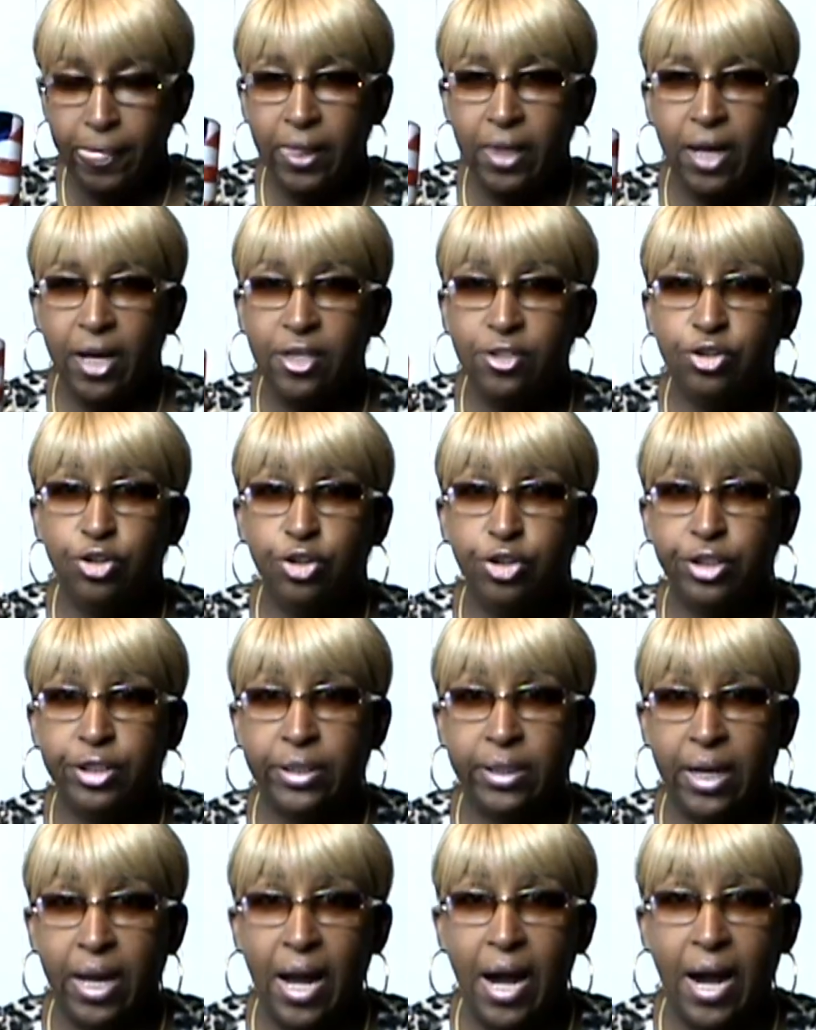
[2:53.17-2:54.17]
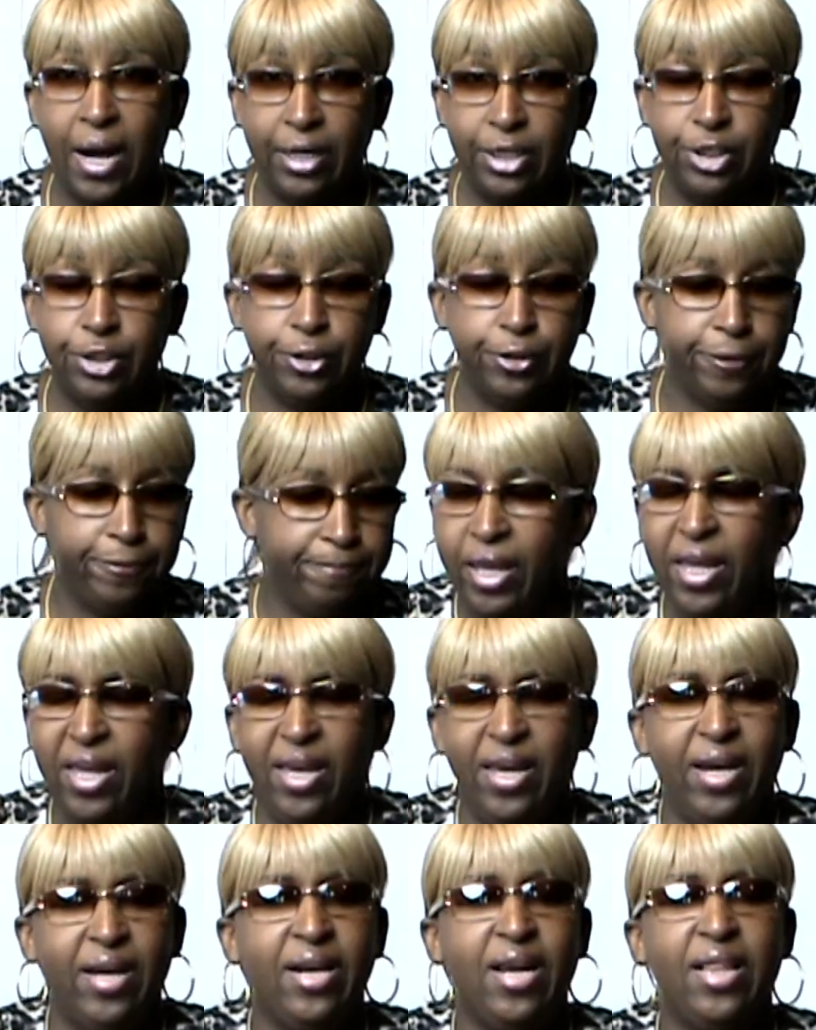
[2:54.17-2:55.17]
That's good and hot too.
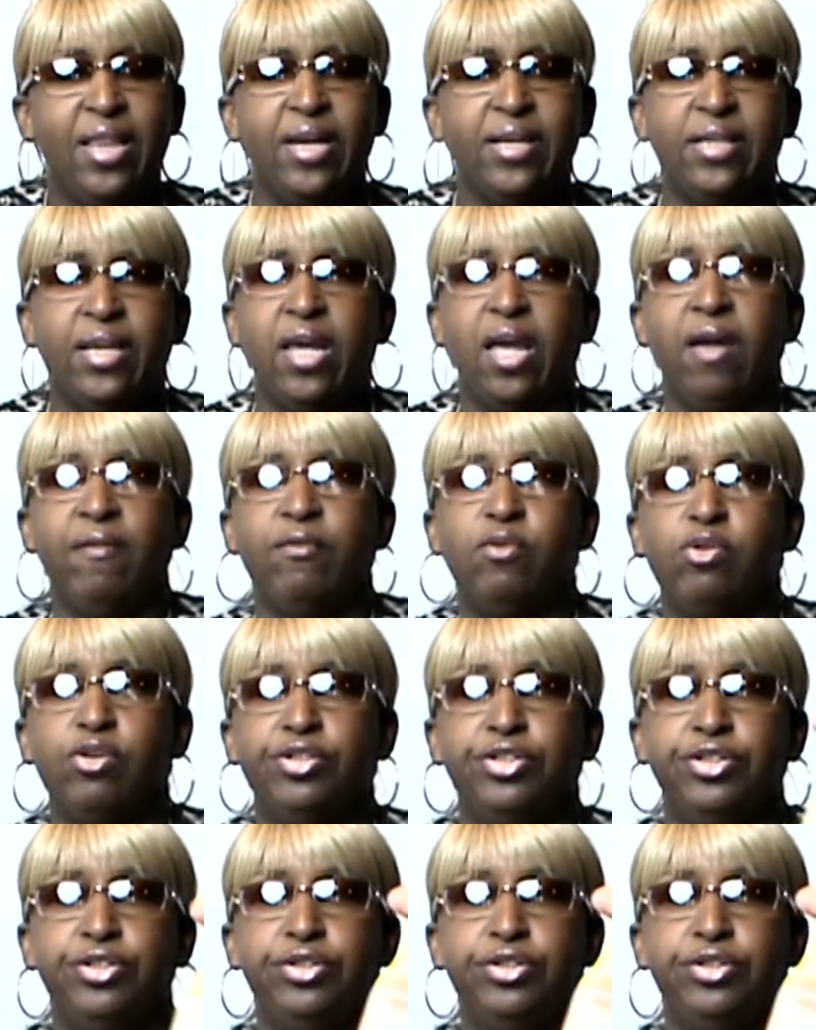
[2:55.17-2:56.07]
And I like to have orange